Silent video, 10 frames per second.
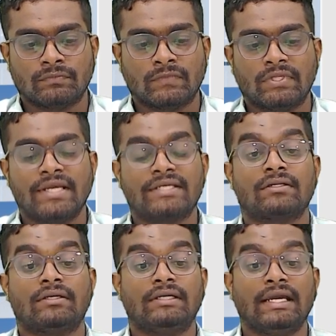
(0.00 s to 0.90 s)
Next,
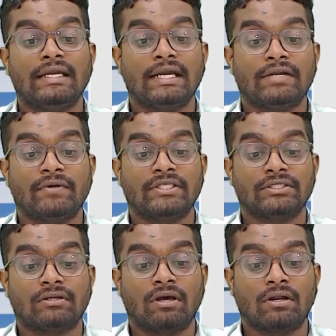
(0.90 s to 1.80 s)
direct
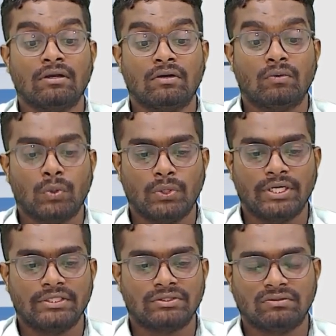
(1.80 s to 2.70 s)
wages or
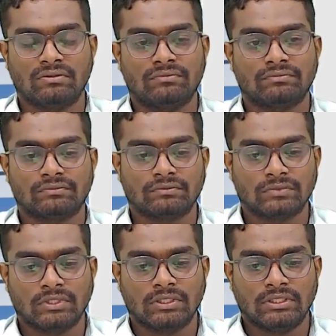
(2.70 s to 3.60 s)
overhead. So
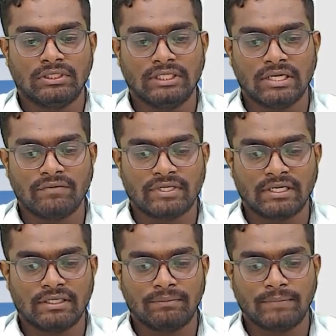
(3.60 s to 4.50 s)
here we
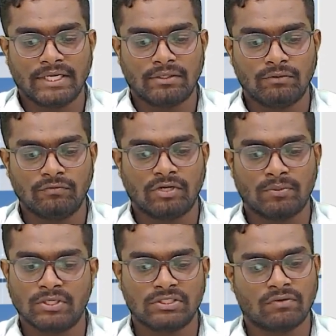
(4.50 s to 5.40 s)
can make two
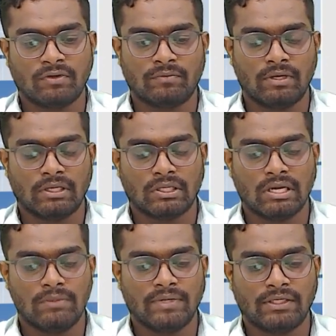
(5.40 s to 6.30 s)
formulas, or one. I
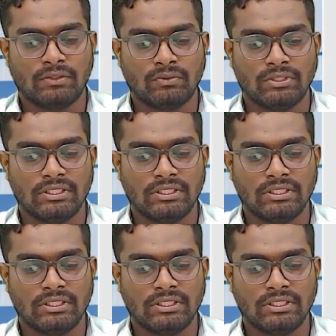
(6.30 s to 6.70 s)
will make two only